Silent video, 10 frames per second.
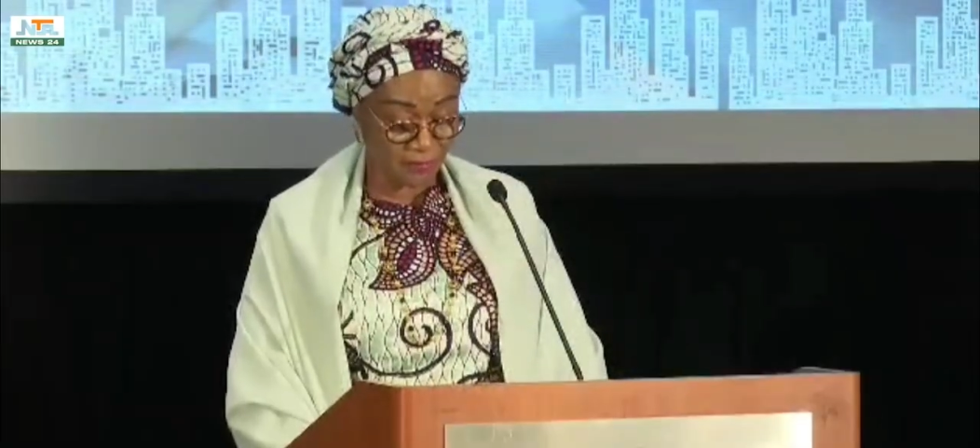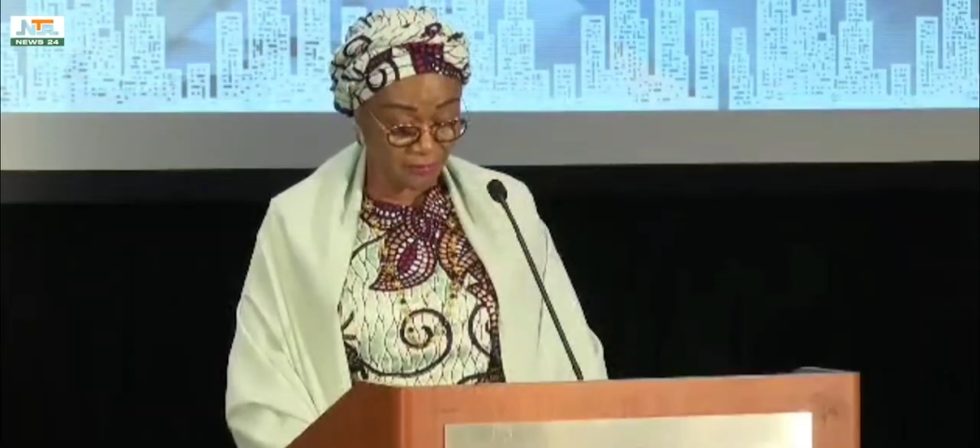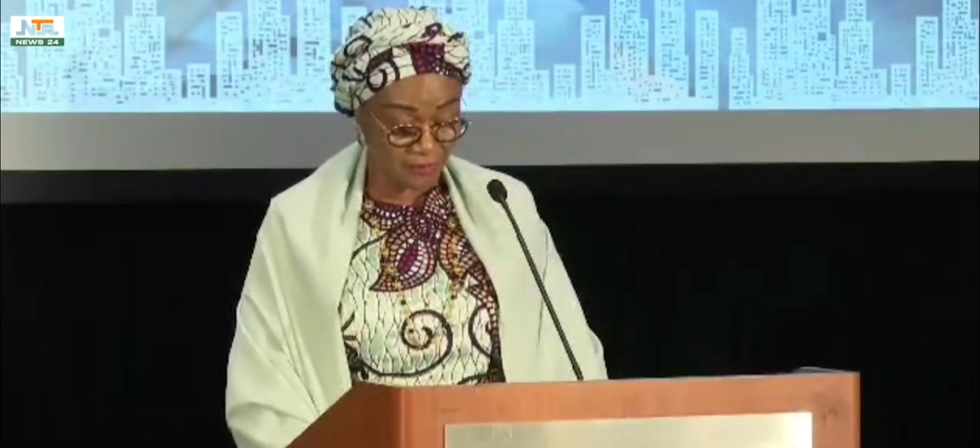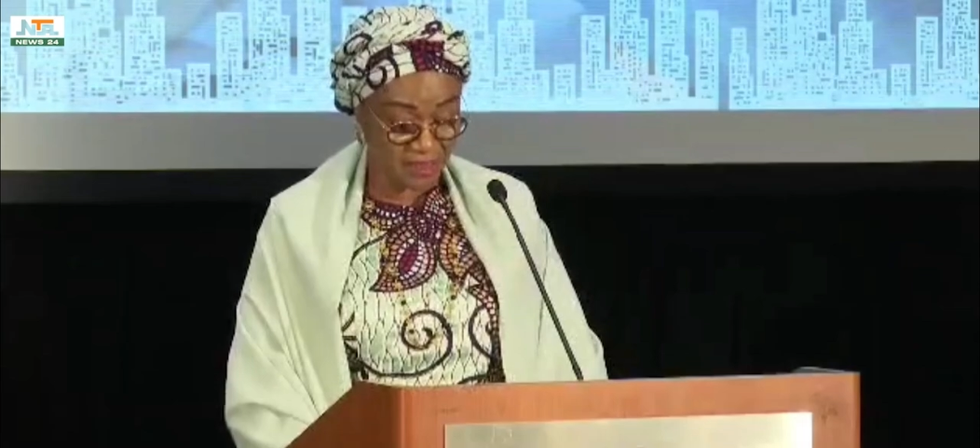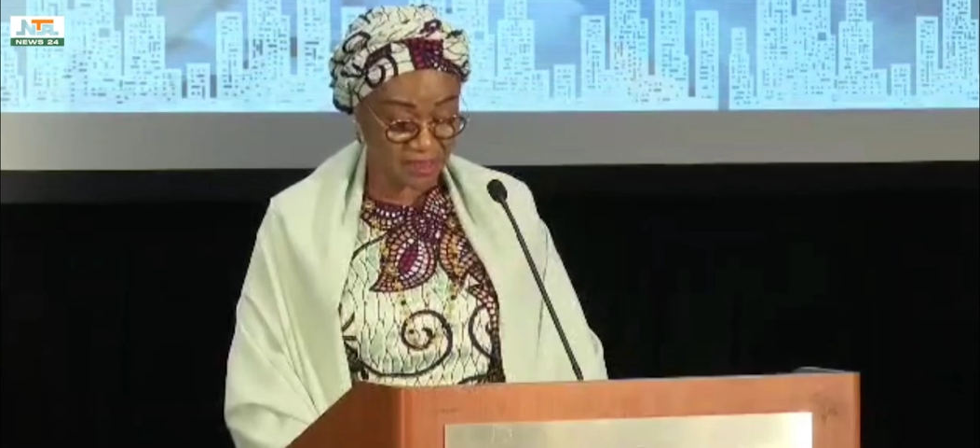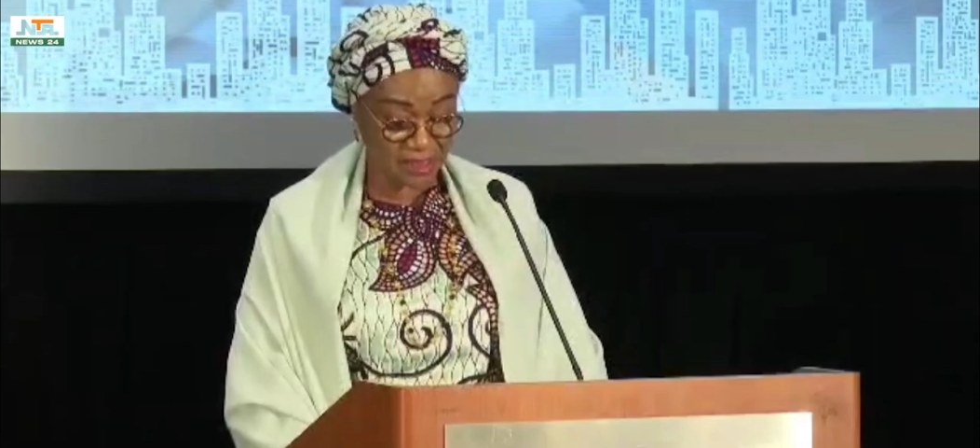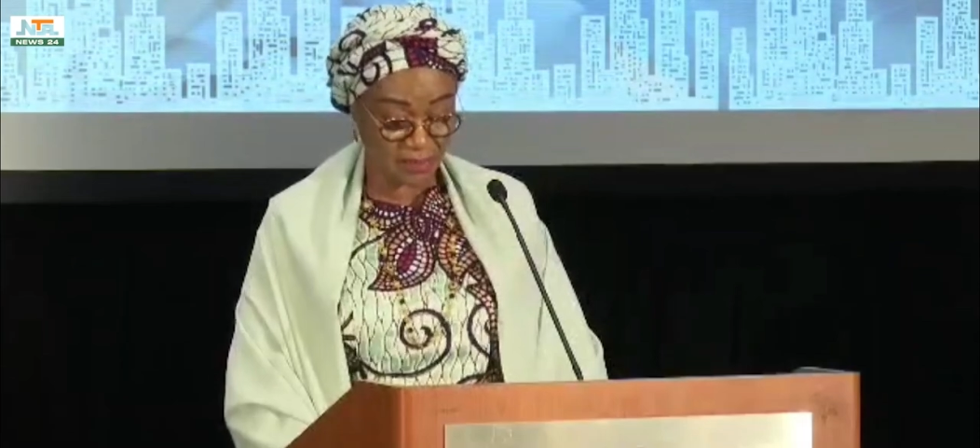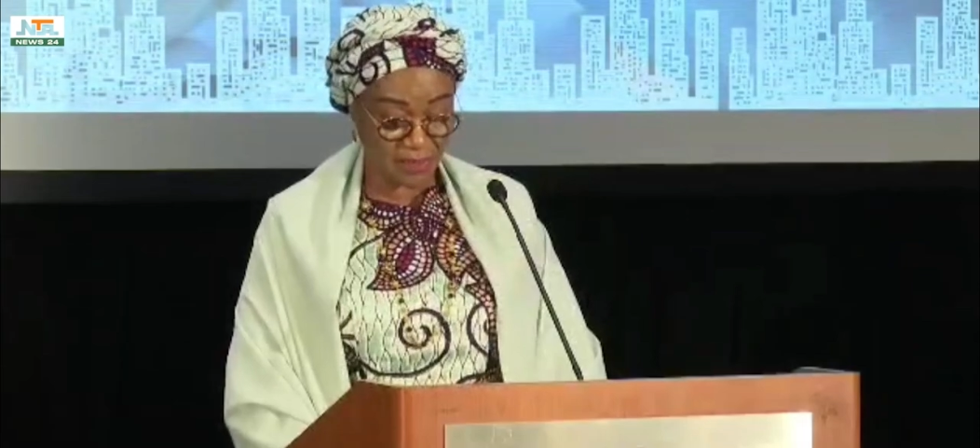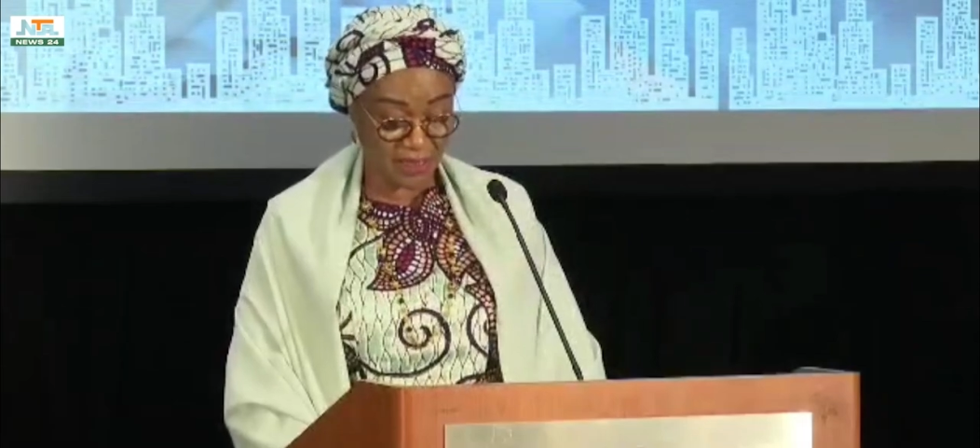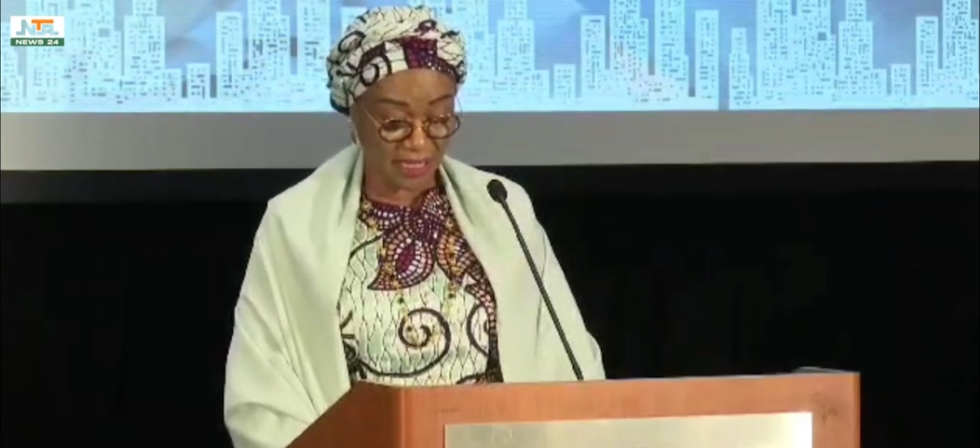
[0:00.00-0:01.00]
50
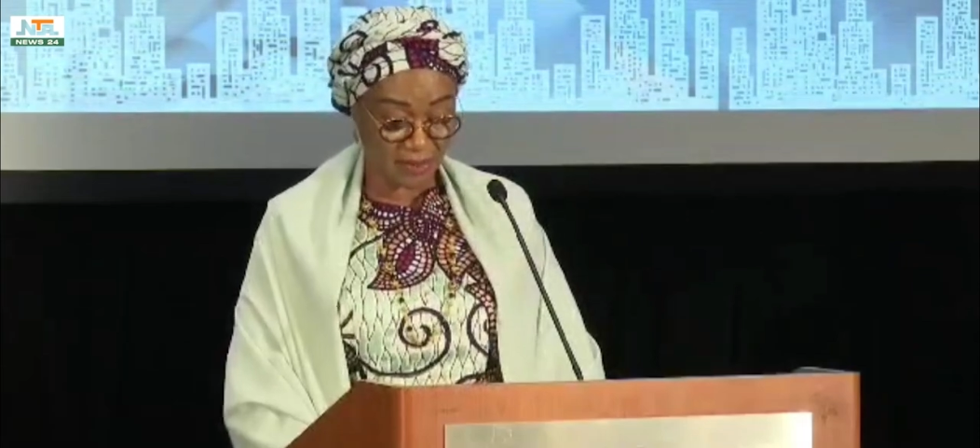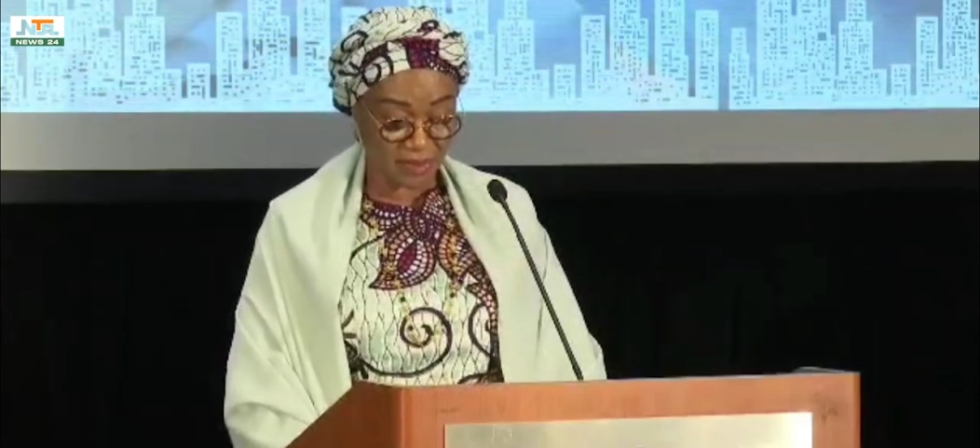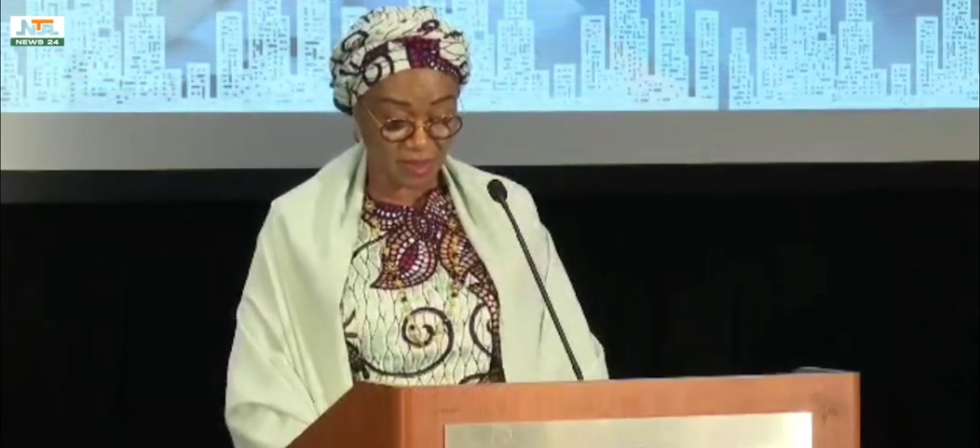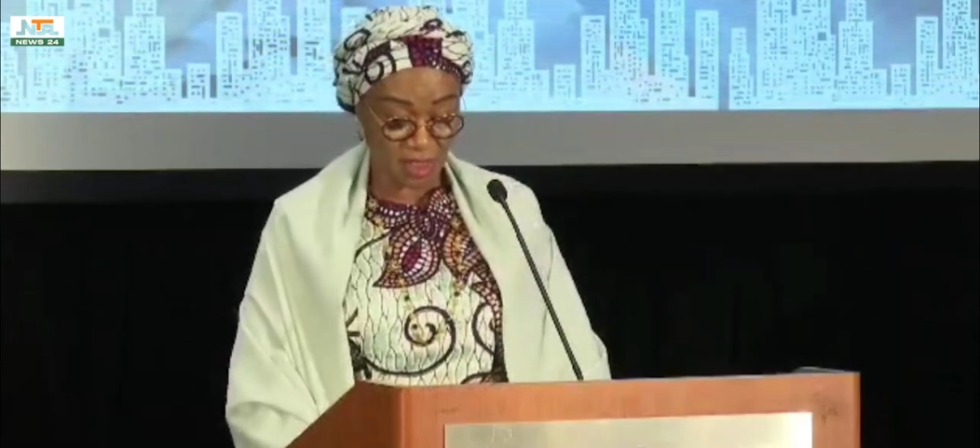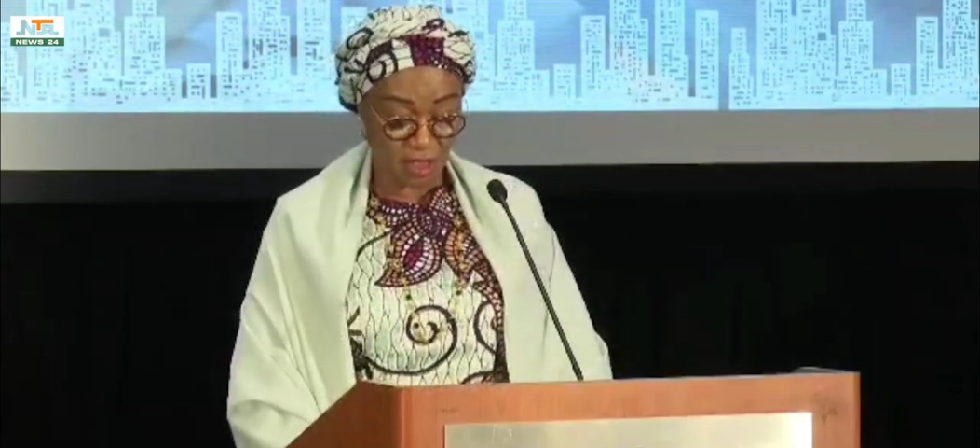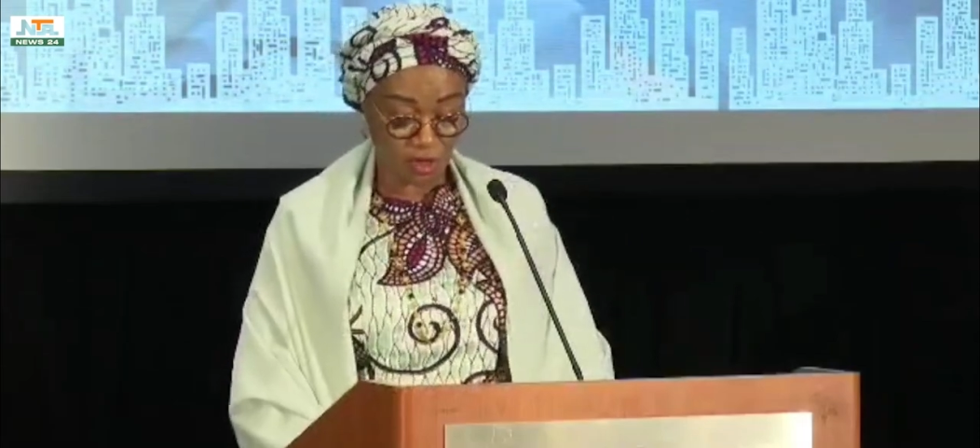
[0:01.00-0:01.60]
TB lamps